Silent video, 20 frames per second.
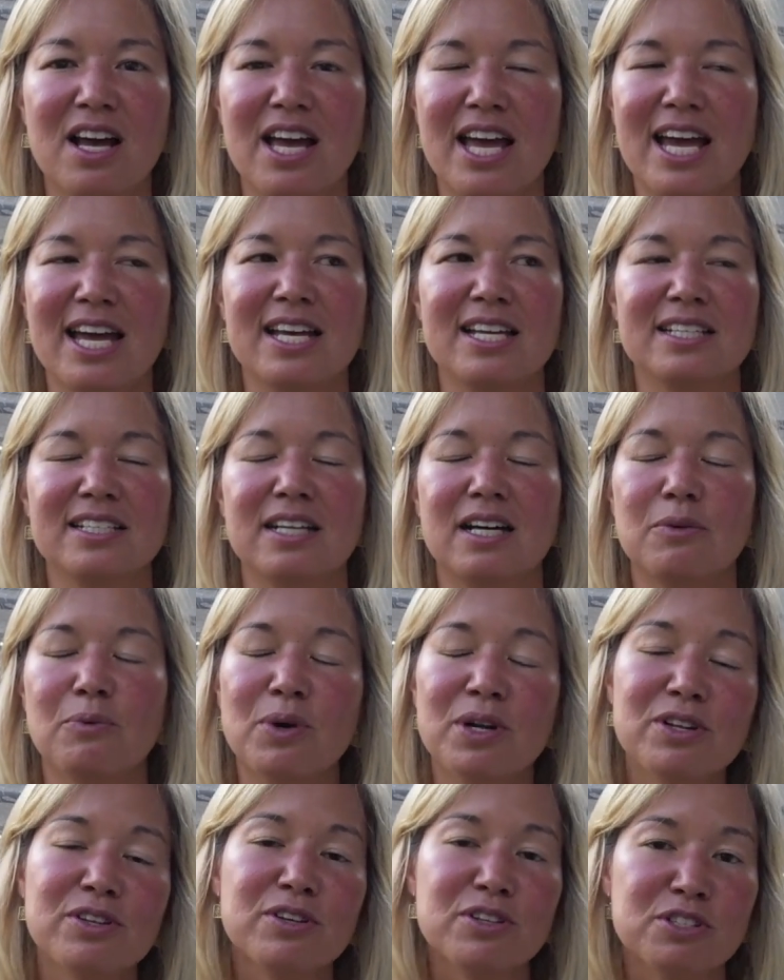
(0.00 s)
And
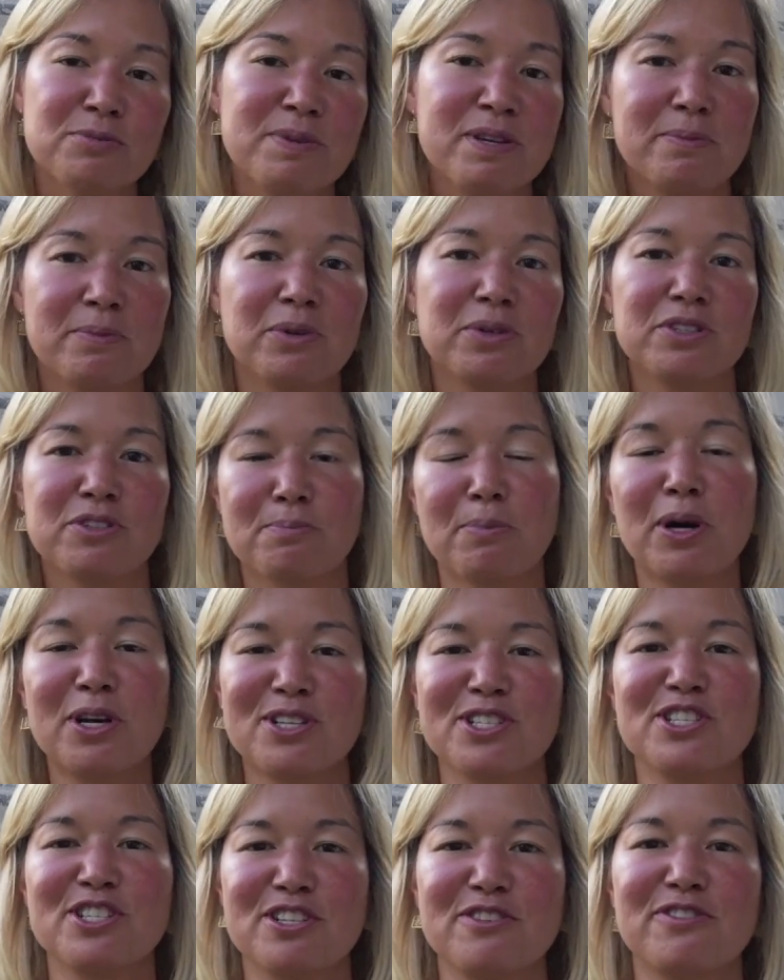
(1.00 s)
one of those people is Barton
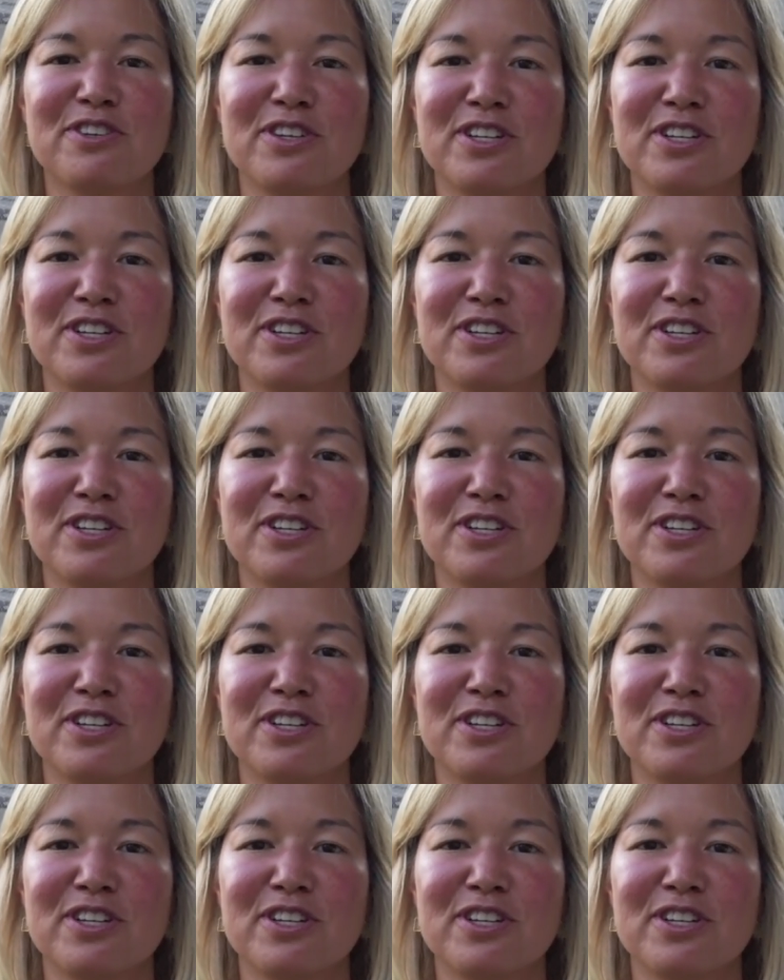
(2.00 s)
Seaver,